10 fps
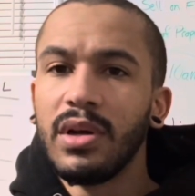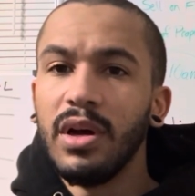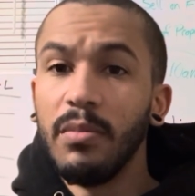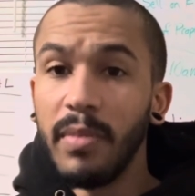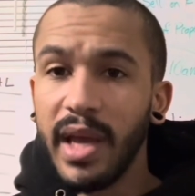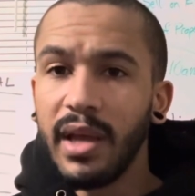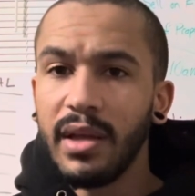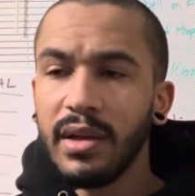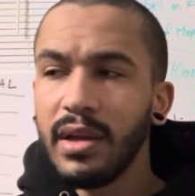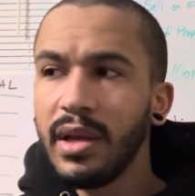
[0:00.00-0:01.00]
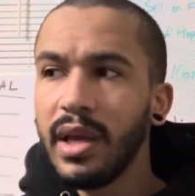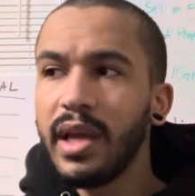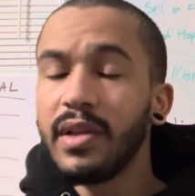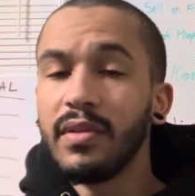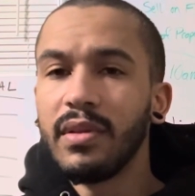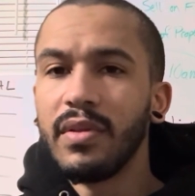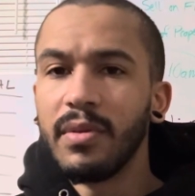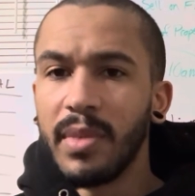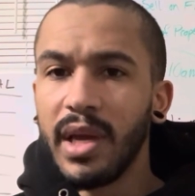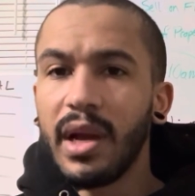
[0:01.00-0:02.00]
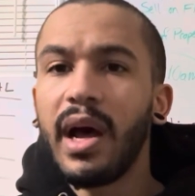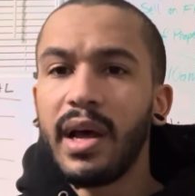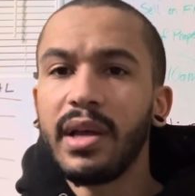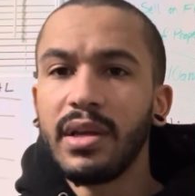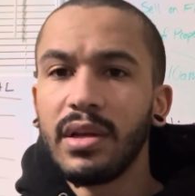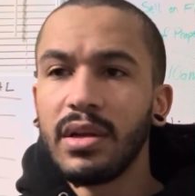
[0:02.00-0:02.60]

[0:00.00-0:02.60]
a man and the man I